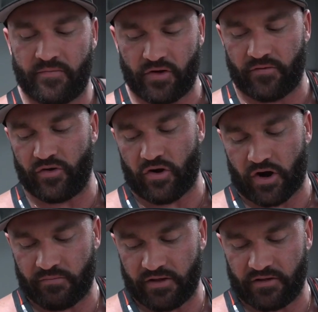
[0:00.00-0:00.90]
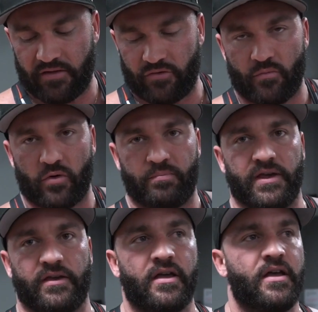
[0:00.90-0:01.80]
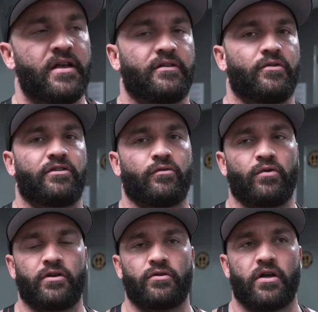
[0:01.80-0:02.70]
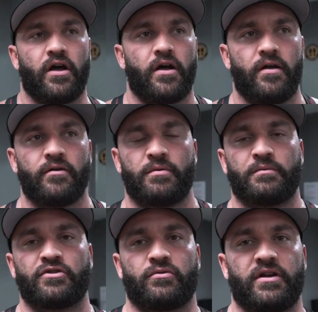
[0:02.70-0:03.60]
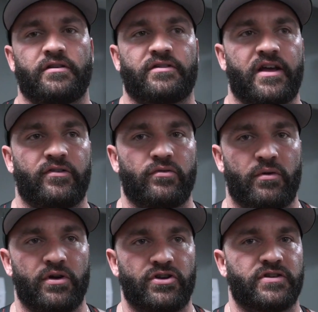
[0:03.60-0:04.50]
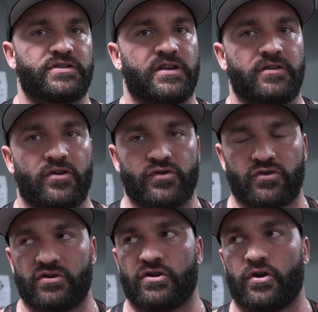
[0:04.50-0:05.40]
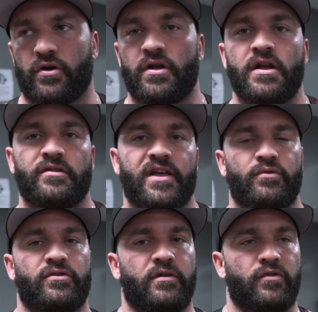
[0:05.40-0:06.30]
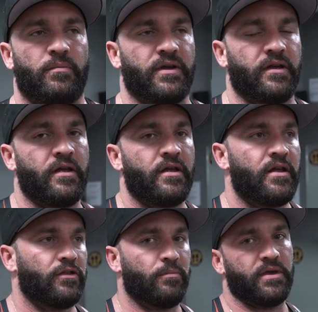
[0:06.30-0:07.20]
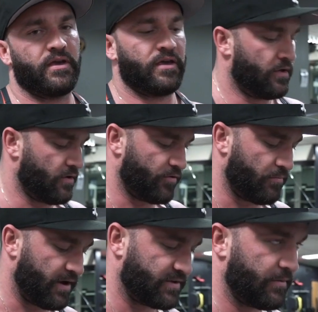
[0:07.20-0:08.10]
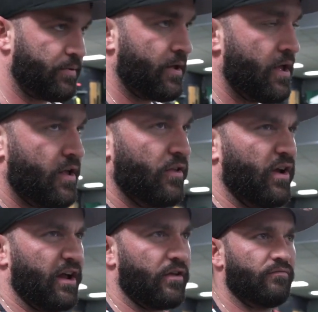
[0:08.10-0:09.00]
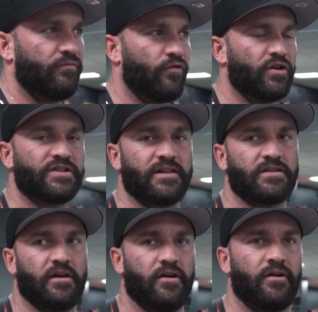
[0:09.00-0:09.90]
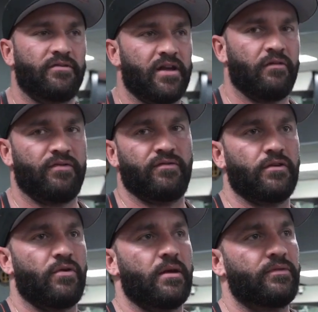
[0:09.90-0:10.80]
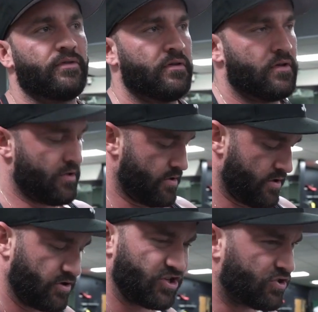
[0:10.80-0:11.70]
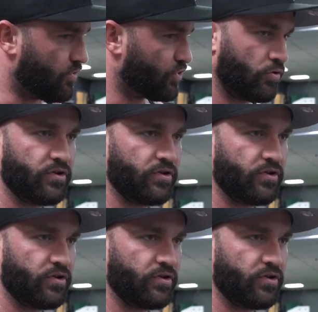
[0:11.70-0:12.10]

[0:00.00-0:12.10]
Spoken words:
of your arm and give you more peak. So it's a really good complementary exercise to what we just did, the concentration curl that was developing the peak of the bicep. Like 4 sets here, 10 to 15 reps, just control the